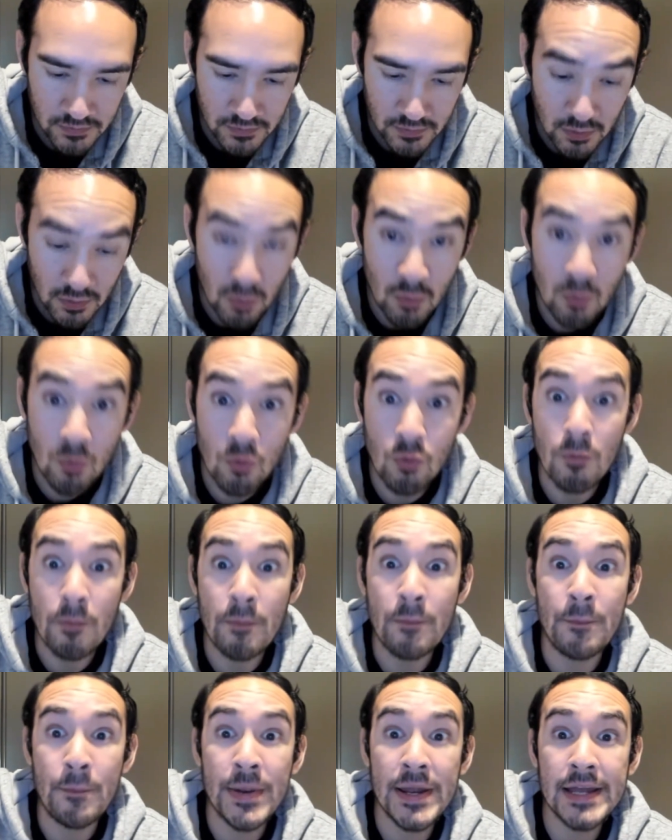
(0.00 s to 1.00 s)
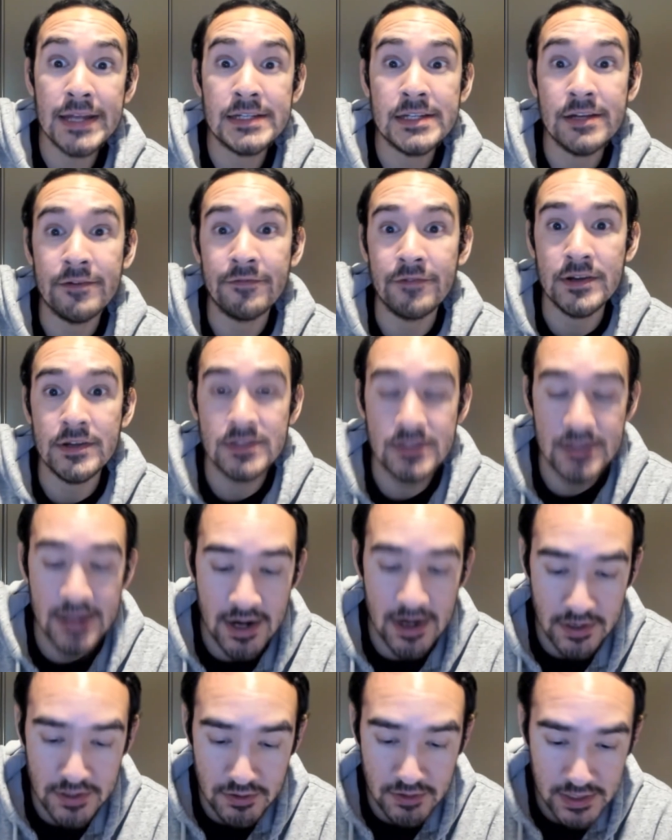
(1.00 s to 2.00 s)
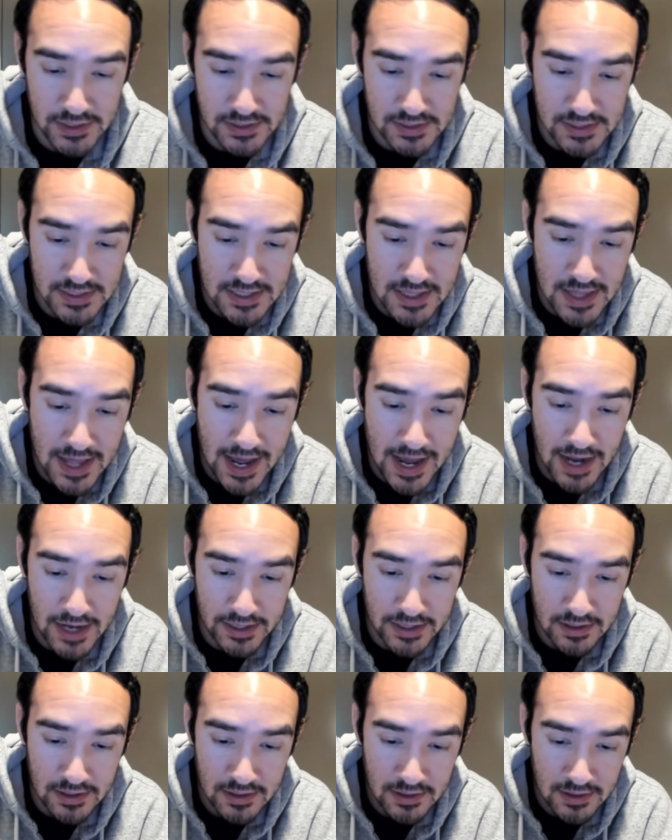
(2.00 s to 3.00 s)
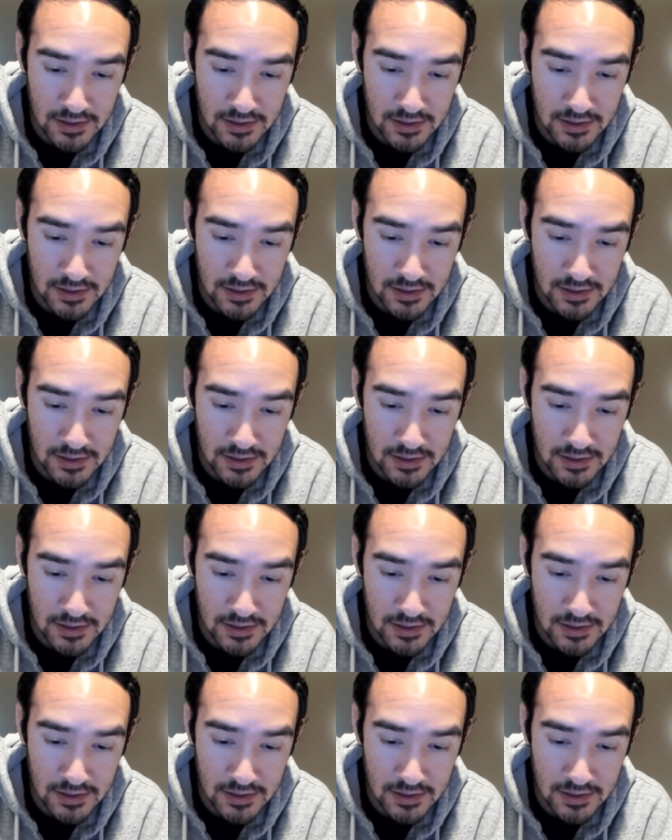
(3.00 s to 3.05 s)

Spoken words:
Ooh, big difference there. You could see that.